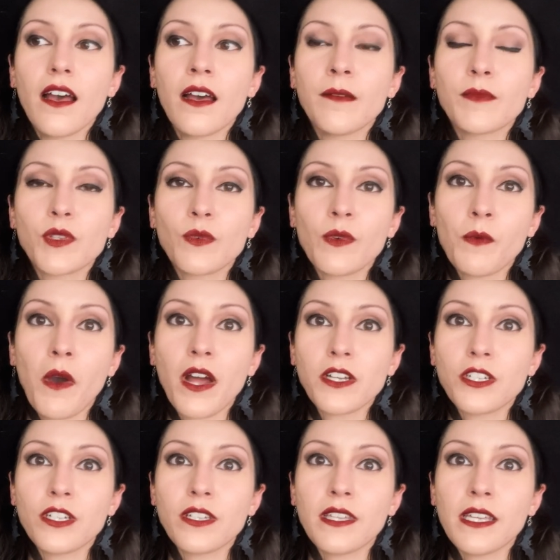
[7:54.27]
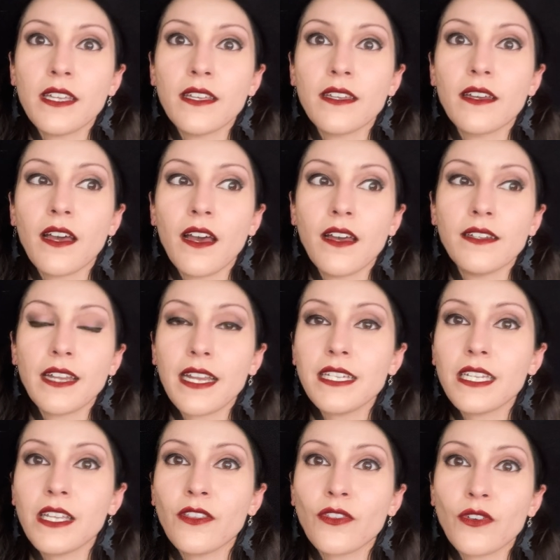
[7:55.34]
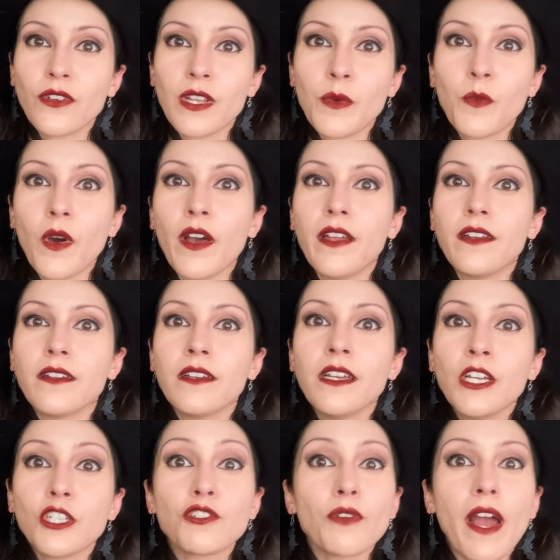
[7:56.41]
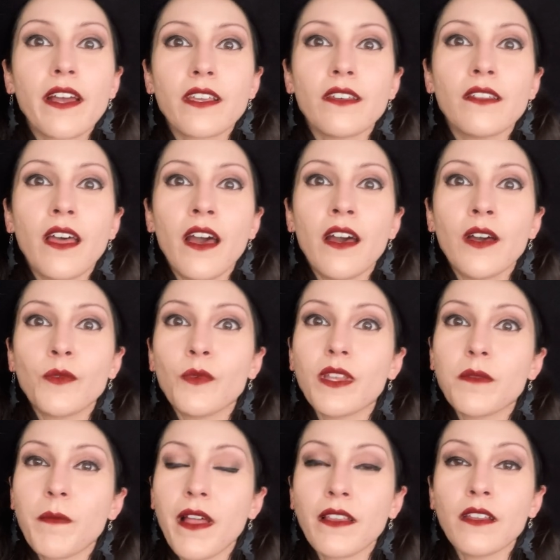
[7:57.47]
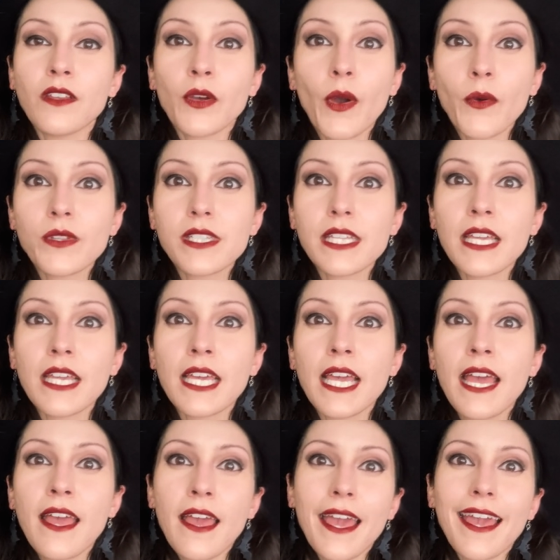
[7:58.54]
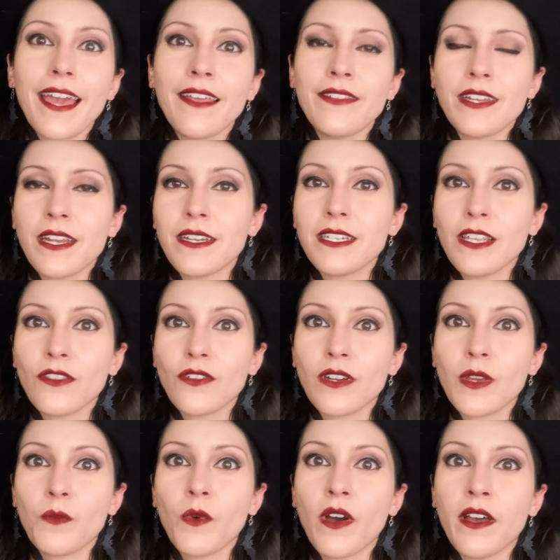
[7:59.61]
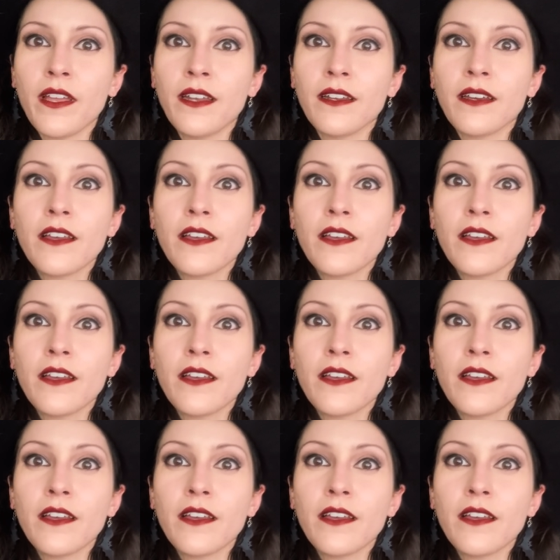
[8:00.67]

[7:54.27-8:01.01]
So we watched the 1931 Dracula with Bela Lugosi and the 1931